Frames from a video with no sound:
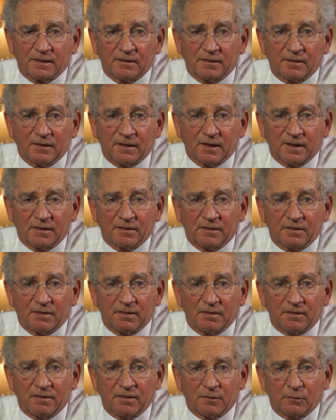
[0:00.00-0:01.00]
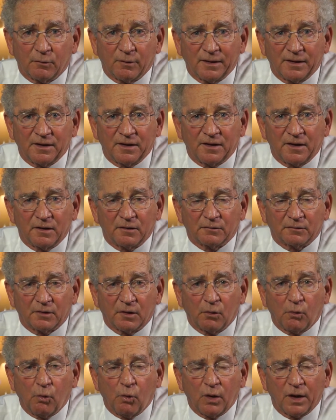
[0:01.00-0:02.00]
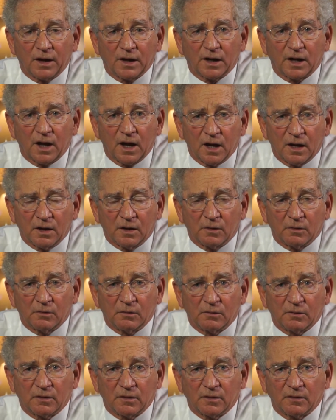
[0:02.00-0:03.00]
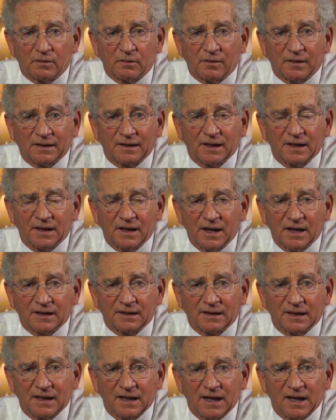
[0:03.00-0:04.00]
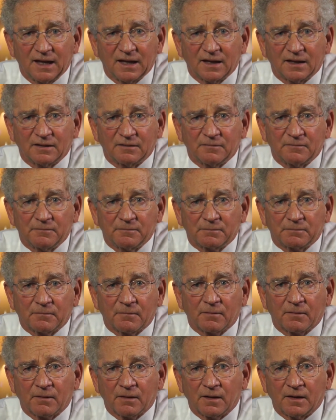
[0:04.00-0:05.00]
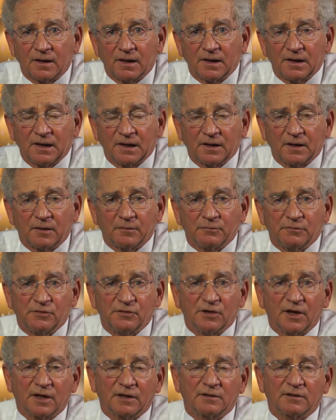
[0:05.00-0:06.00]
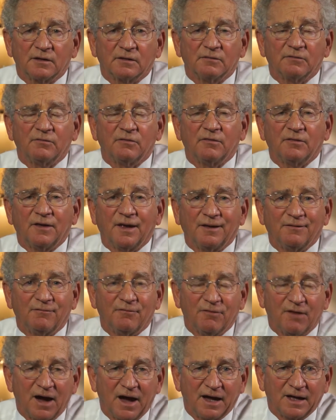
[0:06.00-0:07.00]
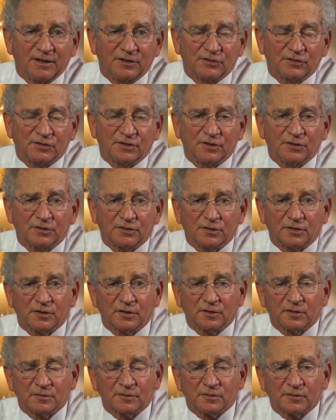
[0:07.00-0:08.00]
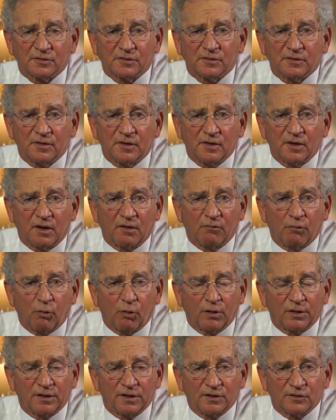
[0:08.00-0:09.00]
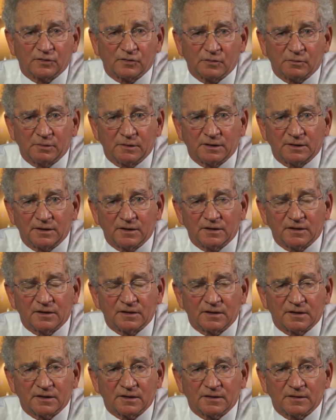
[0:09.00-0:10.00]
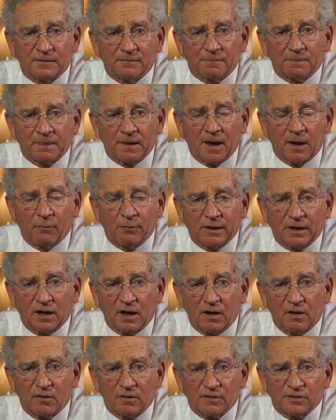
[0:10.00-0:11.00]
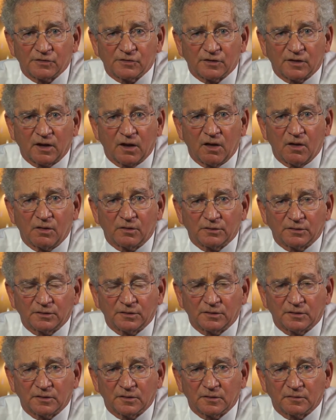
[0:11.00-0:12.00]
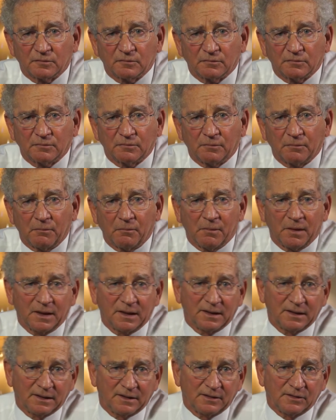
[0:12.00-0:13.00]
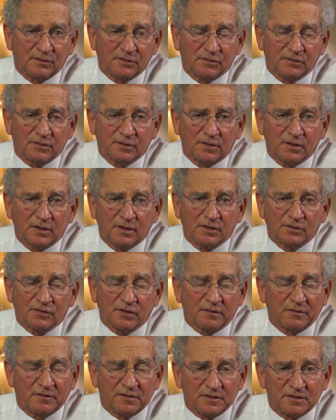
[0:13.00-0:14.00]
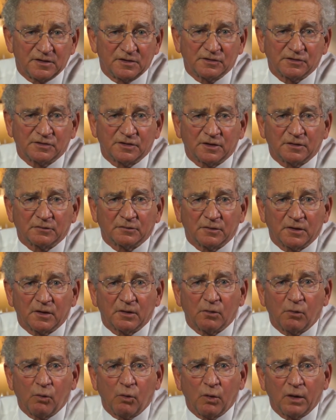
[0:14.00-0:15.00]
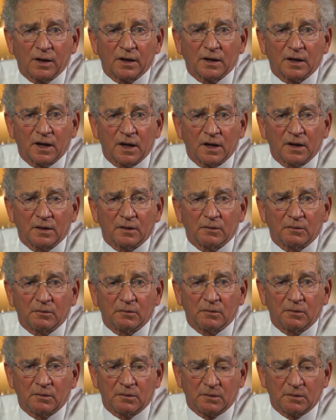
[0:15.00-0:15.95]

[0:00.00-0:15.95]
that they really don't know where to go. They cannot get any objective advice in terms of what needs to be done. And we call this the long-term maze, so they just don't know where to go.